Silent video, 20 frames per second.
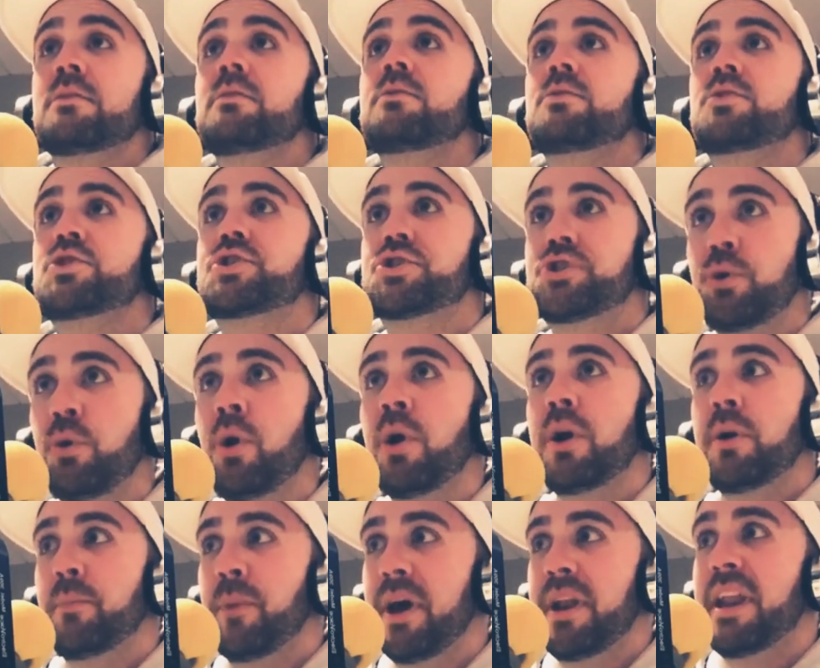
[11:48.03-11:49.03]

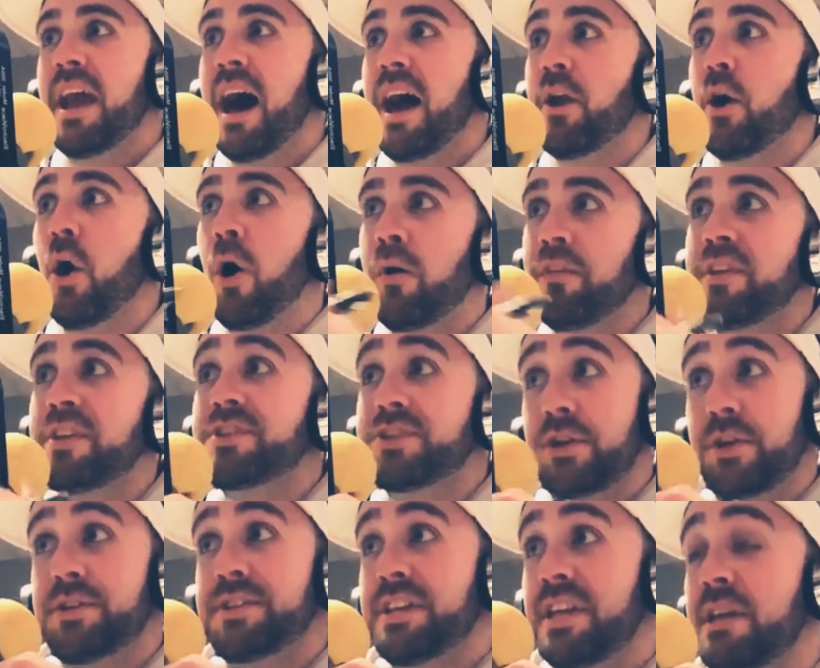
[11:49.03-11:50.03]
sure, but not all these
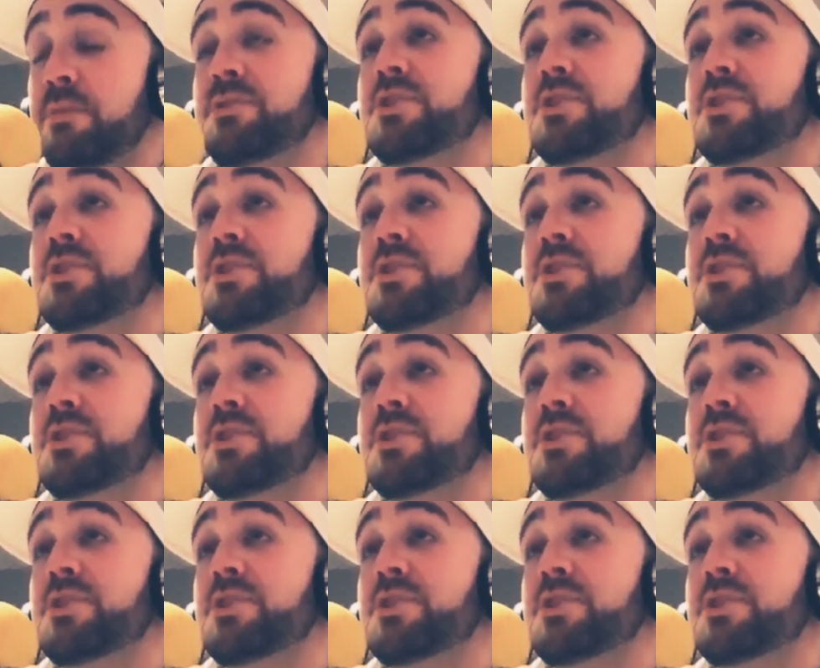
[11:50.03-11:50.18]
good teams are